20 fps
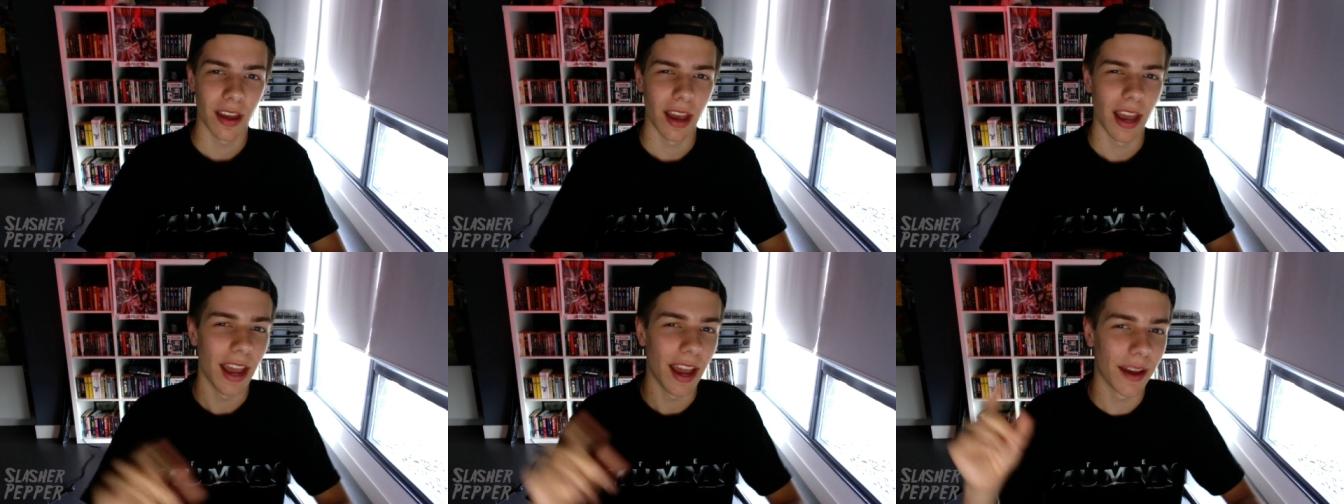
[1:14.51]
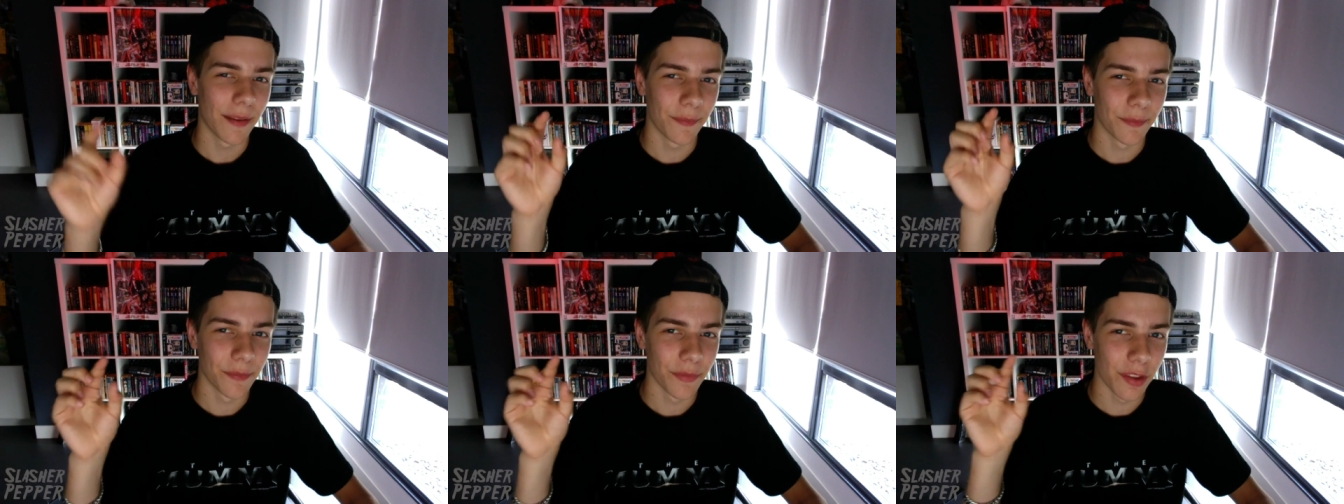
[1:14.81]

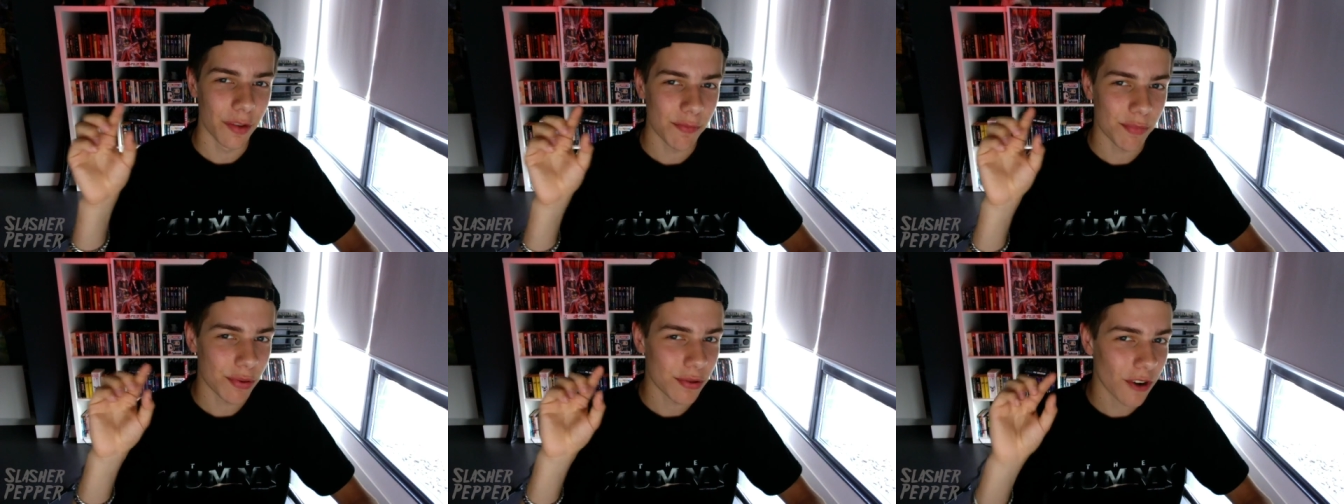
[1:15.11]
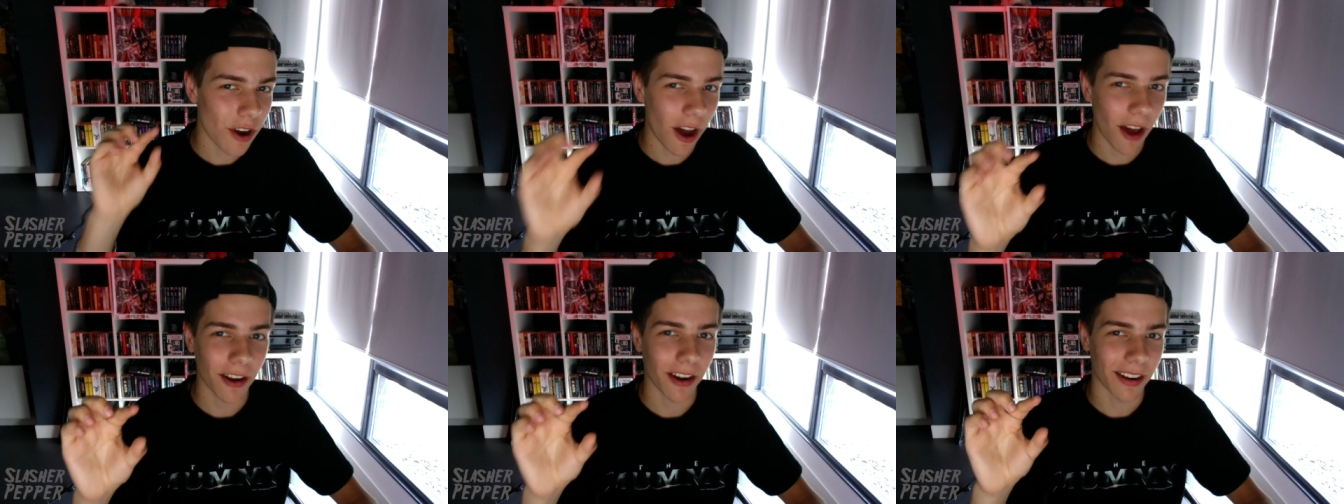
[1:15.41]
And the
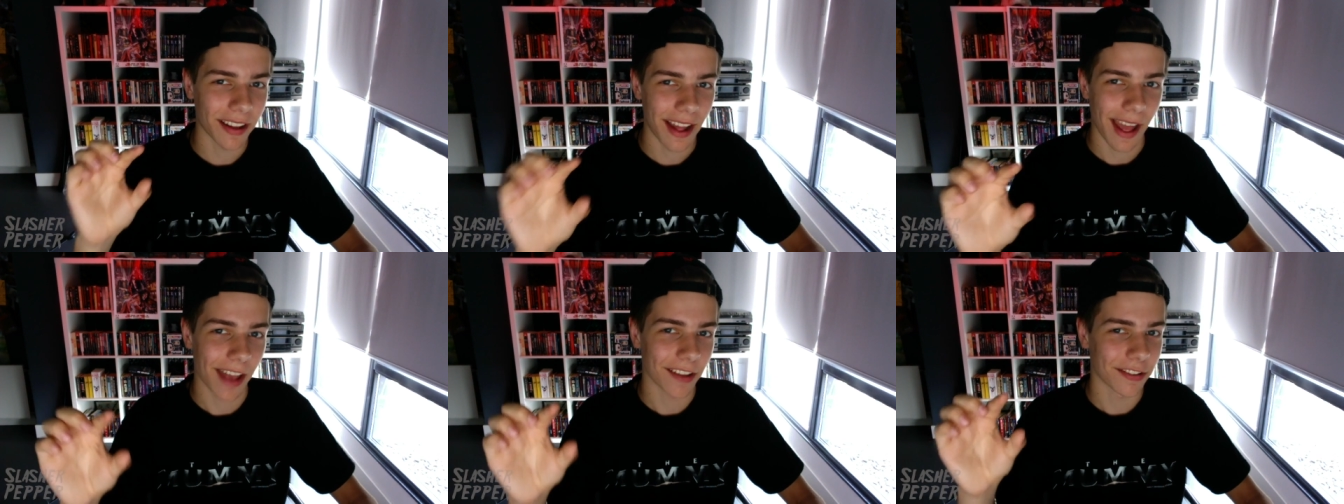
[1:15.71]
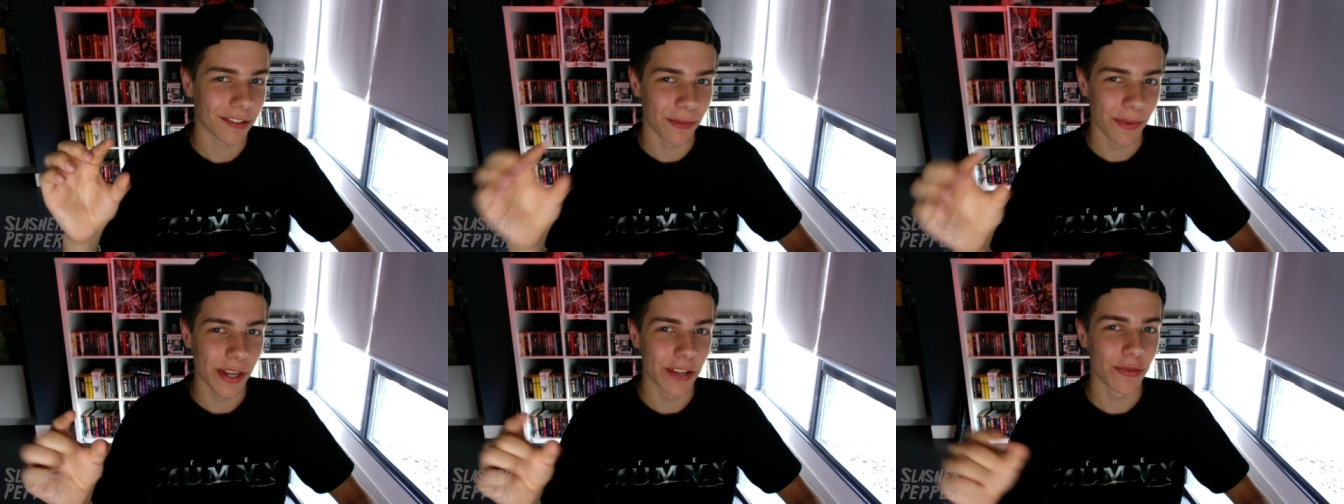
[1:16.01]
product has
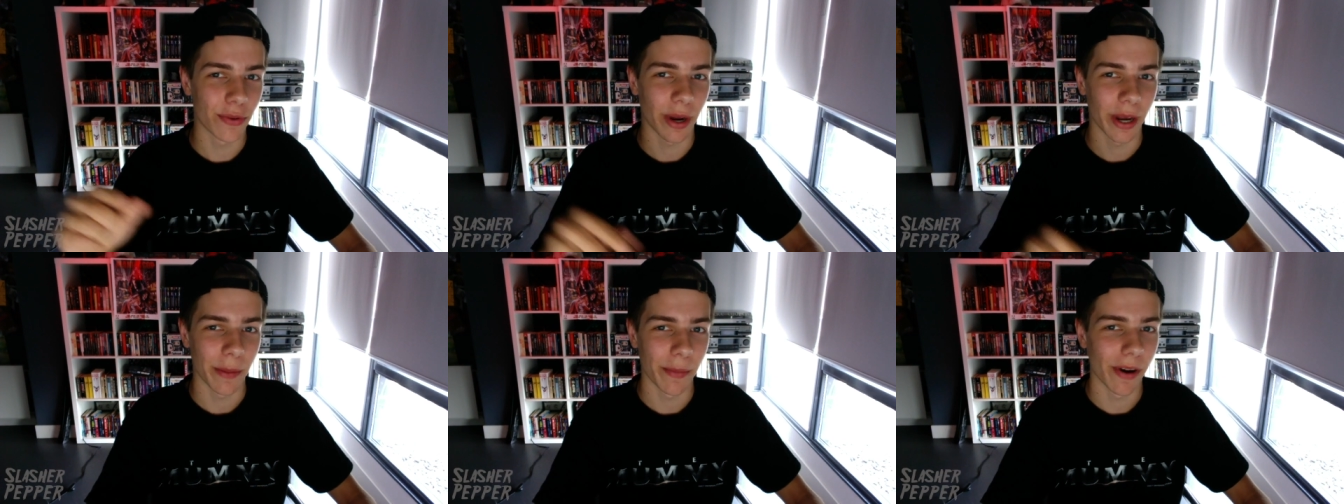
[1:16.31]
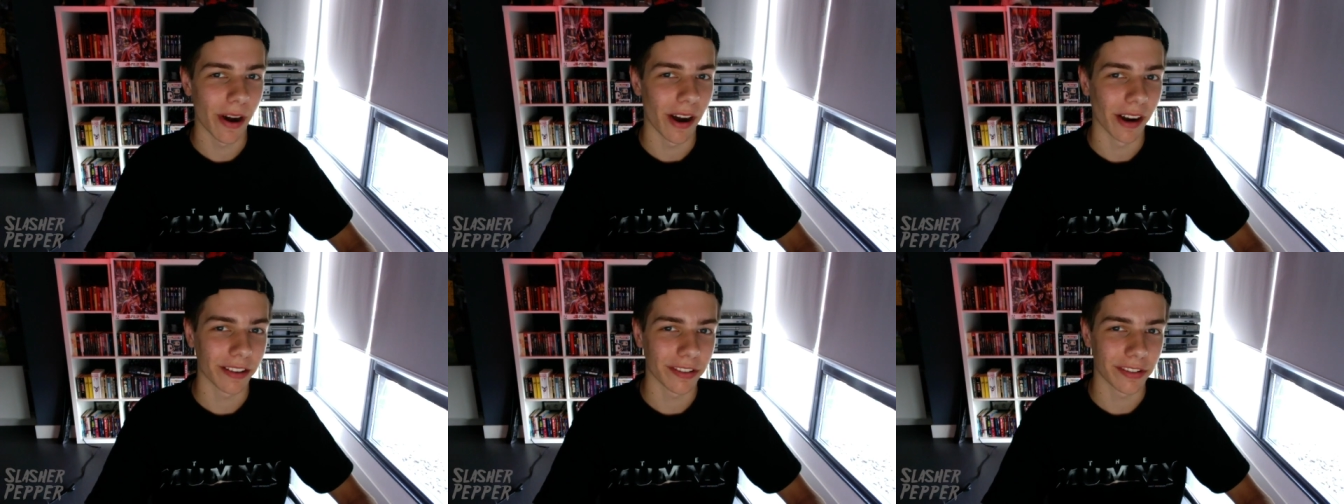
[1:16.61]
to be 20
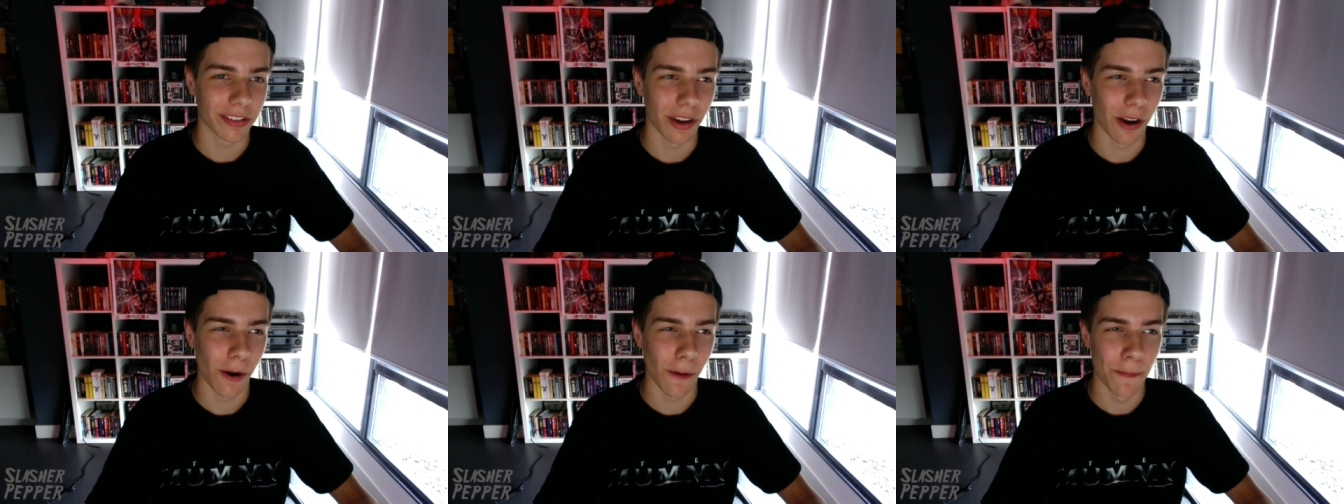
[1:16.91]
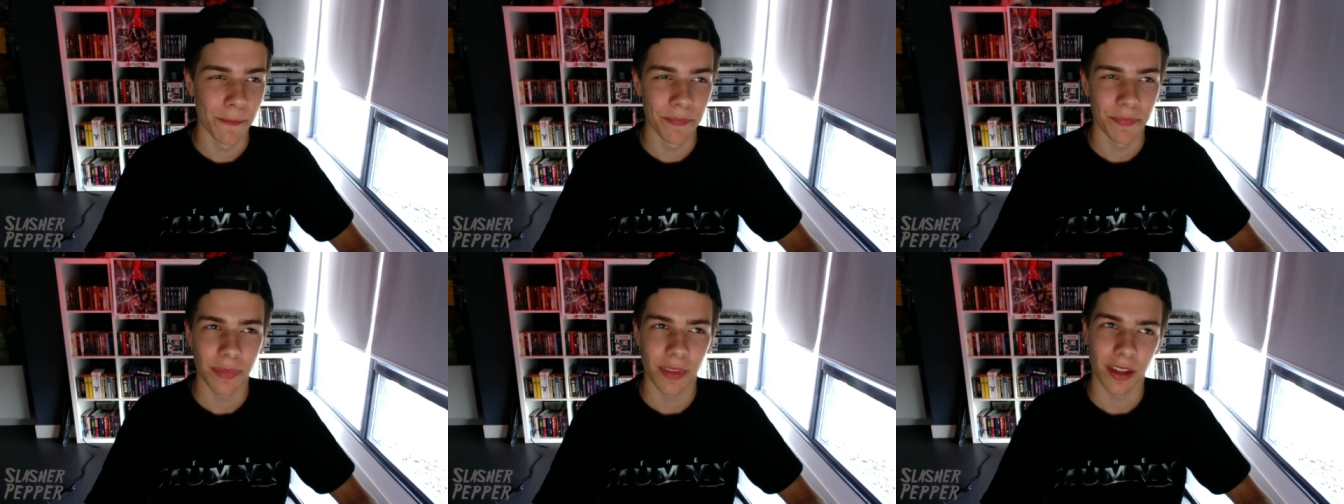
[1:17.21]
bucks.
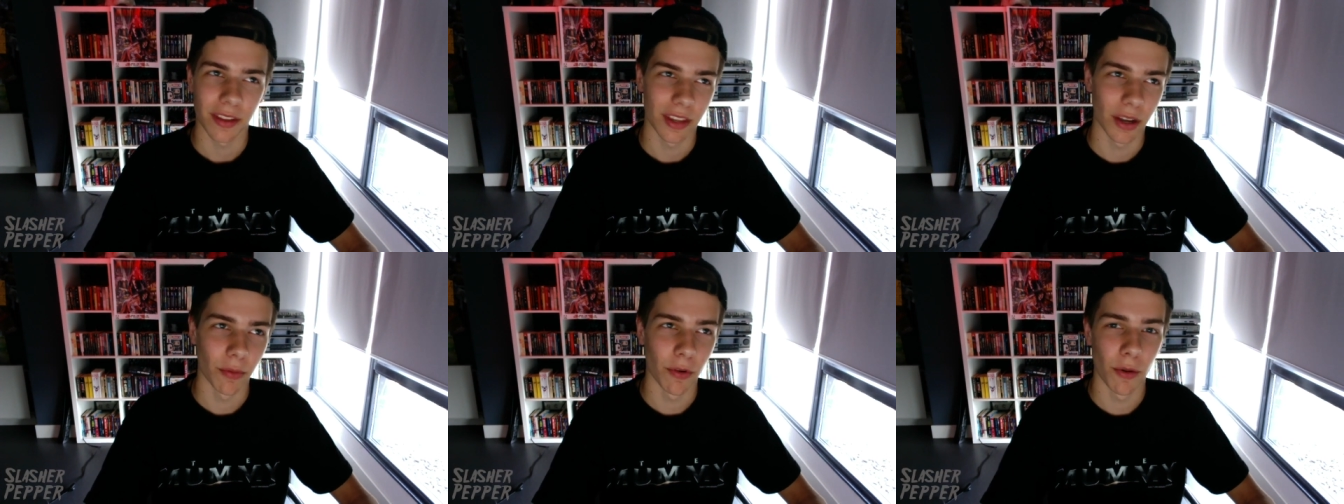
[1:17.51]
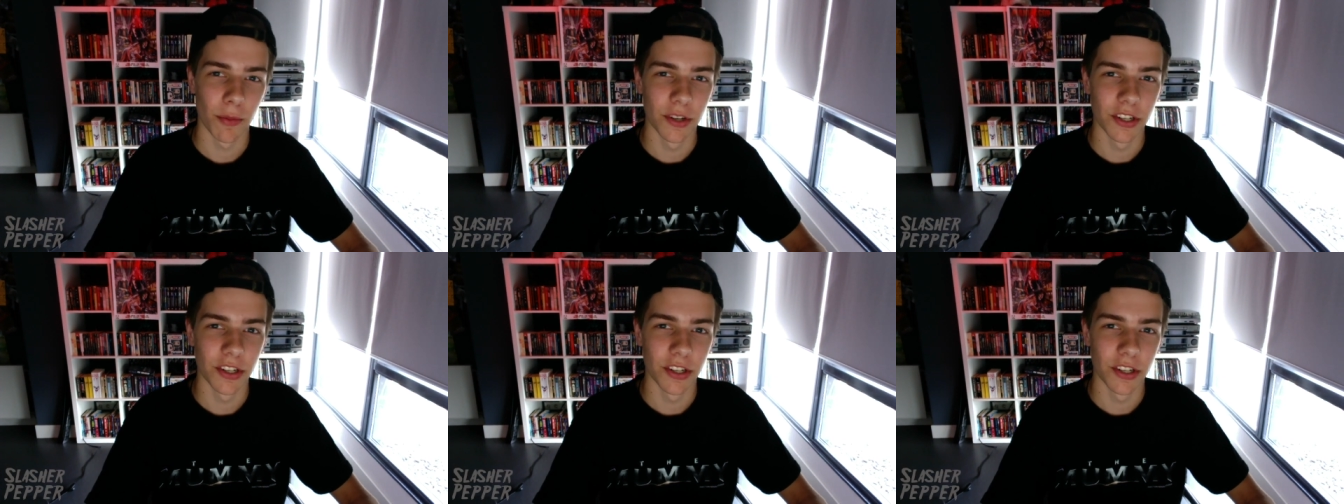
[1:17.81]
So there will be